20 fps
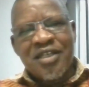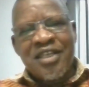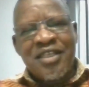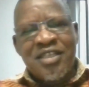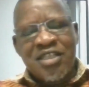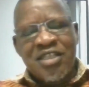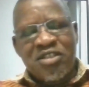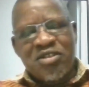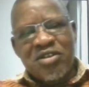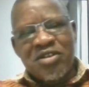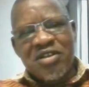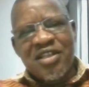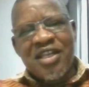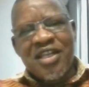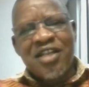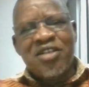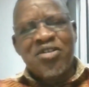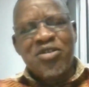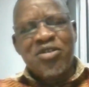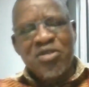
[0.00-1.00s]
uh, Egerton
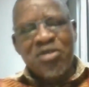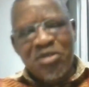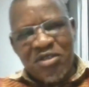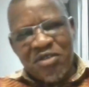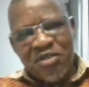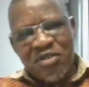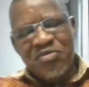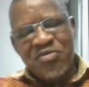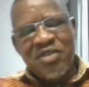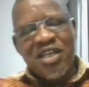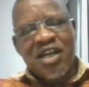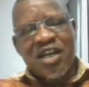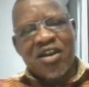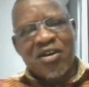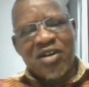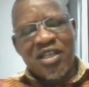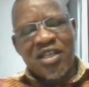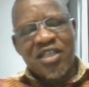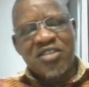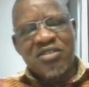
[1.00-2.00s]
that used to be a
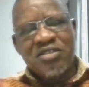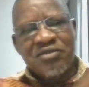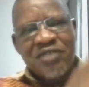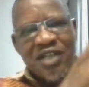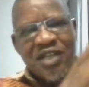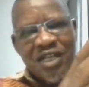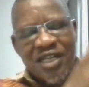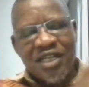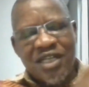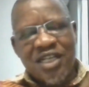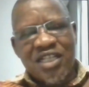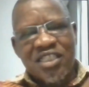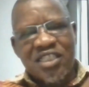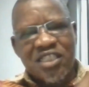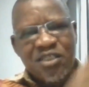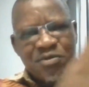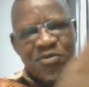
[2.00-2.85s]
college of agriculture,